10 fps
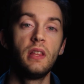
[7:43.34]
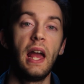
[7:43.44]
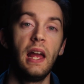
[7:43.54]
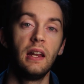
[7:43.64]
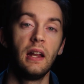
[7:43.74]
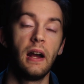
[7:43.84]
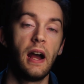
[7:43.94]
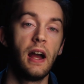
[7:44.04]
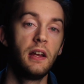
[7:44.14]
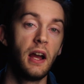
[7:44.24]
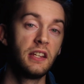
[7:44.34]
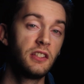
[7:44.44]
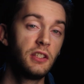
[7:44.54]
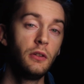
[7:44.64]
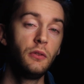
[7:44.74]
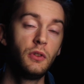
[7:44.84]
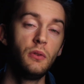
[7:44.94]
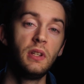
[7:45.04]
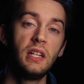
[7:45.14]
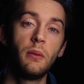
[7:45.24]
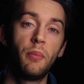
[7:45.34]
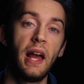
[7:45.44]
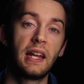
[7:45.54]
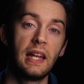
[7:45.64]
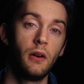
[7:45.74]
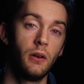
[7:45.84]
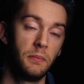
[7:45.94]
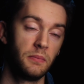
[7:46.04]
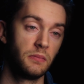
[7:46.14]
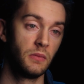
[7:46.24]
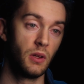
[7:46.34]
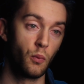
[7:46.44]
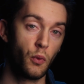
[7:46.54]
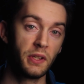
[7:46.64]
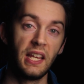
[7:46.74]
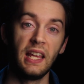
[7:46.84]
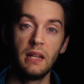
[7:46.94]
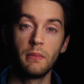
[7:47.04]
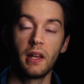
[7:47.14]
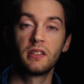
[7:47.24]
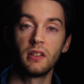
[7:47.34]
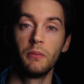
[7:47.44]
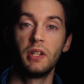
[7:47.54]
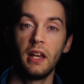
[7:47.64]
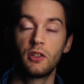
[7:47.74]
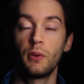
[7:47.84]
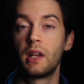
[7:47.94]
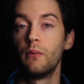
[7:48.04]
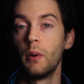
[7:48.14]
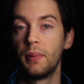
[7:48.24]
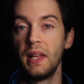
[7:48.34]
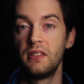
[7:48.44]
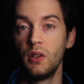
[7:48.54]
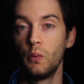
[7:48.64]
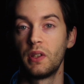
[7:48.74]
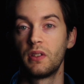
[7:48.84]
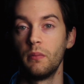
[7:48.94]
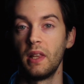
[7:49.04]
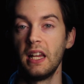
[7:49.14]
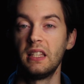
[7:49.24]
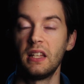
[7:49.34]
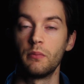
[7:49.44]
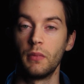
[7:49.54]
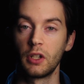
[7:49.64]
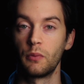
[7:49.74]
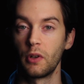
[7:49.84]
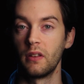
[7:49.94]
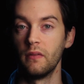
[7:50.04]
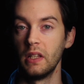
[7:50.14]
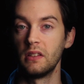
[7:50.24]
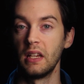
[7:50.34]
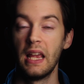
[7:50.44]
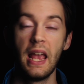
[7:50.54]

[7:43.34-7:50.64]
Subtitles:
that, I still do need to black out what's hitting my subject so I can replace it with some light that's much more convincing.